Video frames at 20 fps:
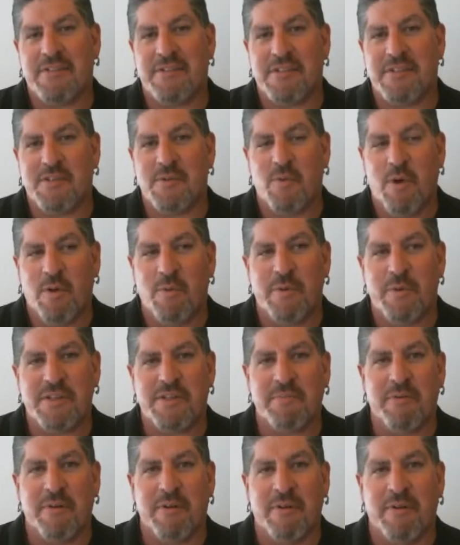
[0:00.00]
the squirrel
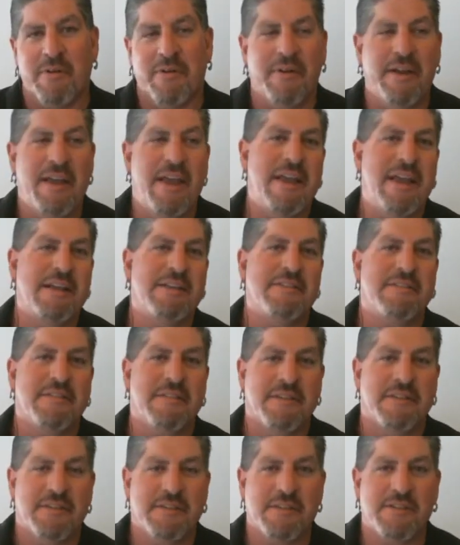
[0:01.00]
whisperer. Oh, hey, it's
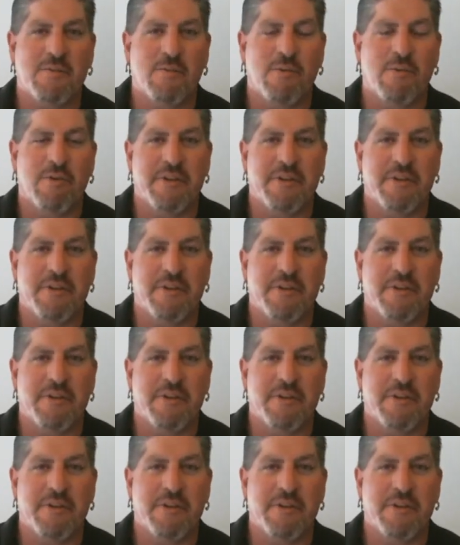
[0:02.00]
the, the squirrel